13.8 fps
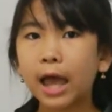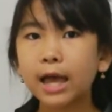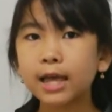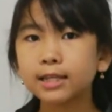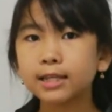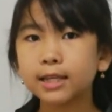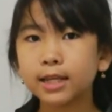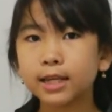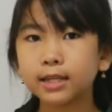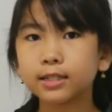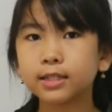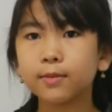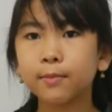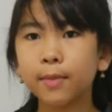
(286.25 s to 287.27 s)
as it
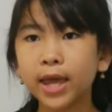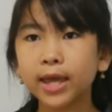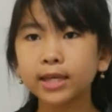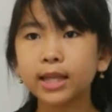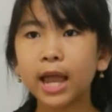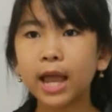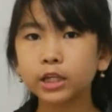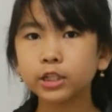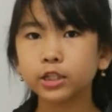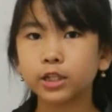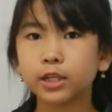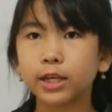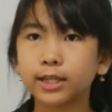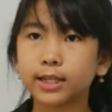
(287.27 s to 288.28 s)
is the main
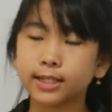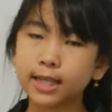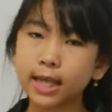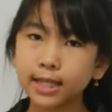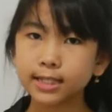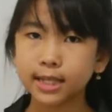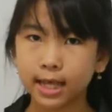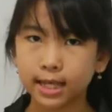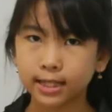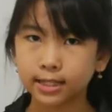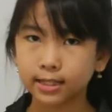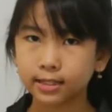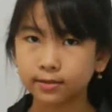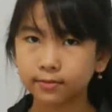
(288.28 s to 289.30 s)
action in the
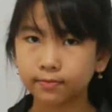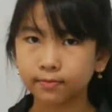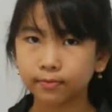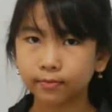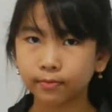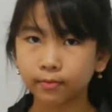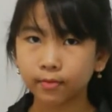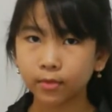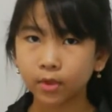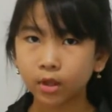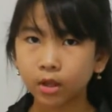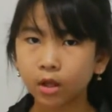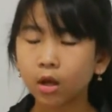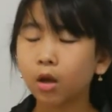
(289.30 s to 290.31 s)
sentence.
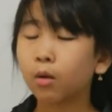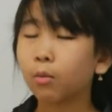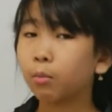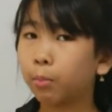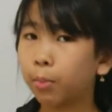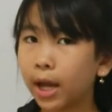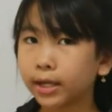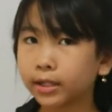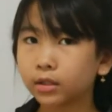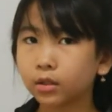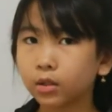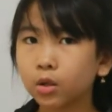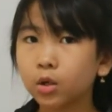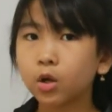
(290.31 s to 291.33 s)

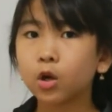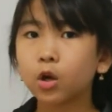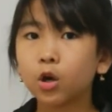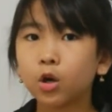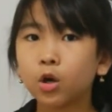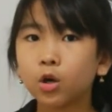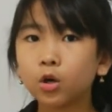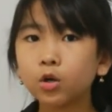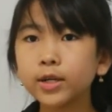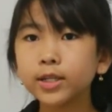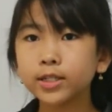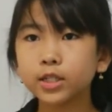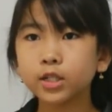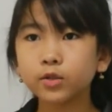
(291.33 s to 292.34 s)
But, who
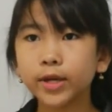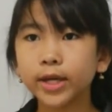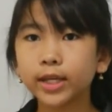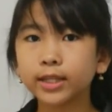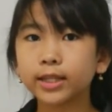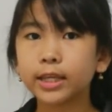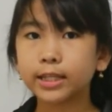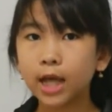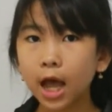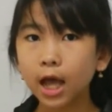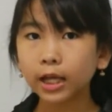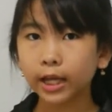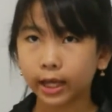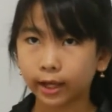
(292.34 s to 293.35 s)
is doing the
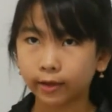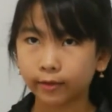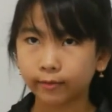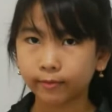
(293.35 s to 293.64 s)
talking?